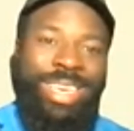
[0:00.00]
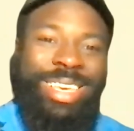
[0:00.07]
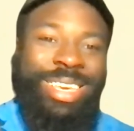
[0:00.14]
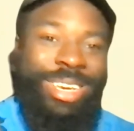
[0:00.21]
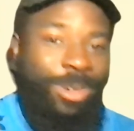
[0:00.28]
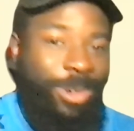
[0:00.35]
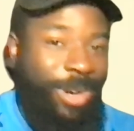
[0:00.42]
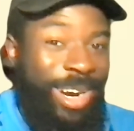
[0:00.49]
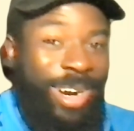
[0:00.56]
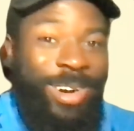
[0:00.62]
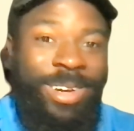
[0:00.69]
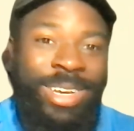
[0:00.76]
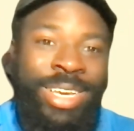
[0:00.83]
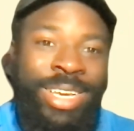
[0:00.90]

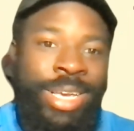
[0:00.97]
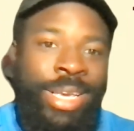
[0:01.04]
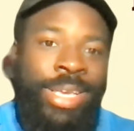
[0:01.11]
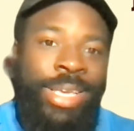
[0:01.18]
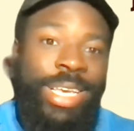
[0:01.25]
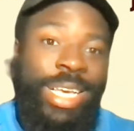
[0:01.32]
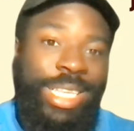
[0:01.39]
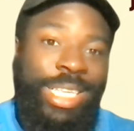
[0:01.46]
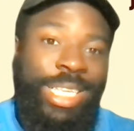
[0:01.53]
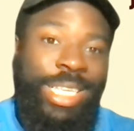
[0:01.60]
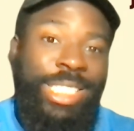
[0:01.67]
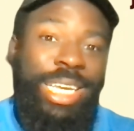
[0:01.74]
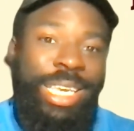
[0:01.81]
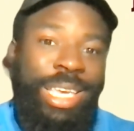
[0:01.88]
well, yeah, they
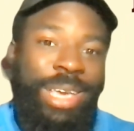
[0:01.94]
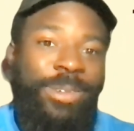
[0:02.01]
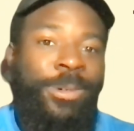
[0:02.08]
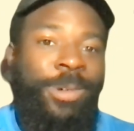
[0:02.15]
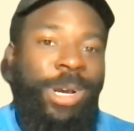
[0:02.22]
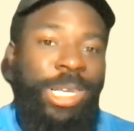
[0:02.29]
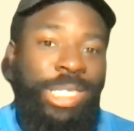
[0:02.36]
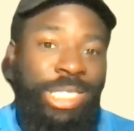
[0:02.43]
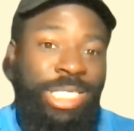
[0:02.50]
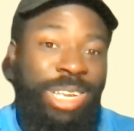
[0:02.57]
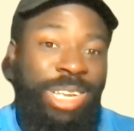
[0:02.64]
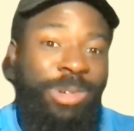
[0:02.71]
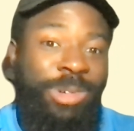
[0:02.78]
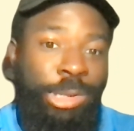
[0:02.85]
took Kevin White
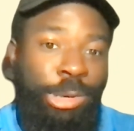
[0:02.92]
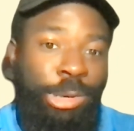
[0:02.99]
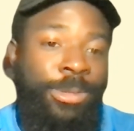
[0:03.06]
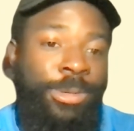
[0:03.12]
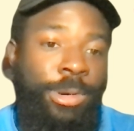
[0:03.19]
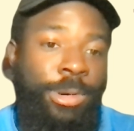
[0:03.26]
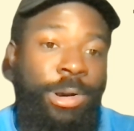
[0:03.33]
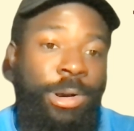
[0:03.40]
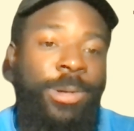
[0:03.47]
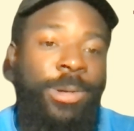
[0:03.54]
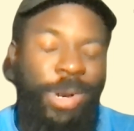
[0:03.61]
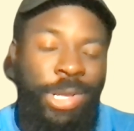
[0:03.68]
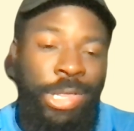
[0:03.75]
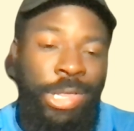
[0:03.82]
7th overall
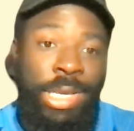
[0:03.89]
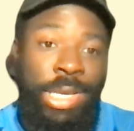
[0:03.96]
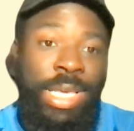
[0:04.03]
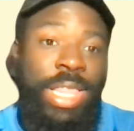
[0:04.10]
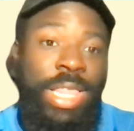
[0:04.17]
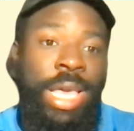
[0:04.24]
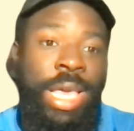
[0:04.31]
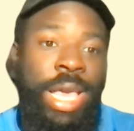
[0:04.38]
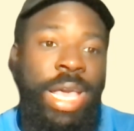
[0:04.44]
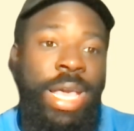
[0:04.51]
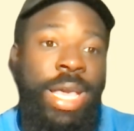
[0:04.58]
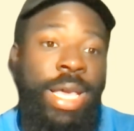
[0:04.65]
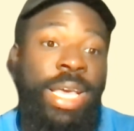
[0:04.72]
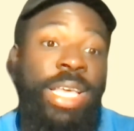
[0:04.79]
when they could have
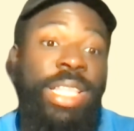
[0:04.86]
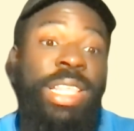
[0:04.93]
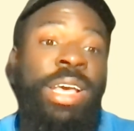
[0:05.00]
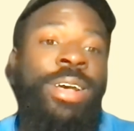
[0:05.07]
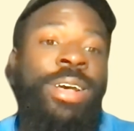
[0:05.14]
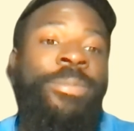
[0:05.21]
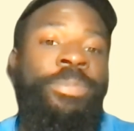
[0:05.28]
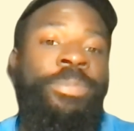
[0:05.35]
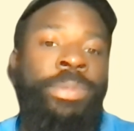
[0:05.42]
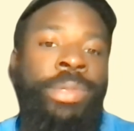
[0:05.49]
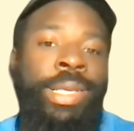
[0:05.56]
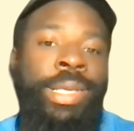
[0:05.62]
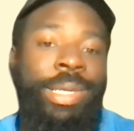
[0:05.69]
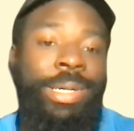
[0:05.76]
had
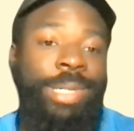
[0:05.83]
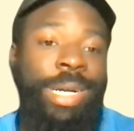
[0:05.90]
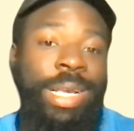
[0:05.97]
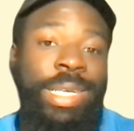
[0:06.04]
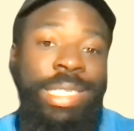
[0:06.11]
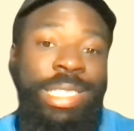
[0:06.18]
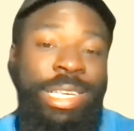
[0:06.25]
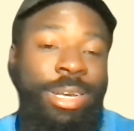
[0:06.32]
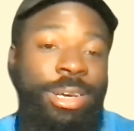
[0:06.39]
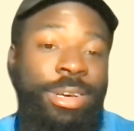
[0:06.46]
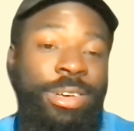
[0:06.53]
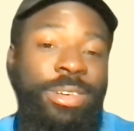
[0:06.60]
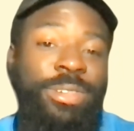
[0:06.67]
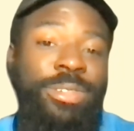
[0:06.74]
the likes
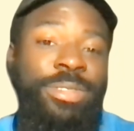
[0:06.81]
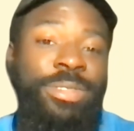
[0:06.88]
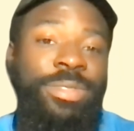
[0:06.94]
of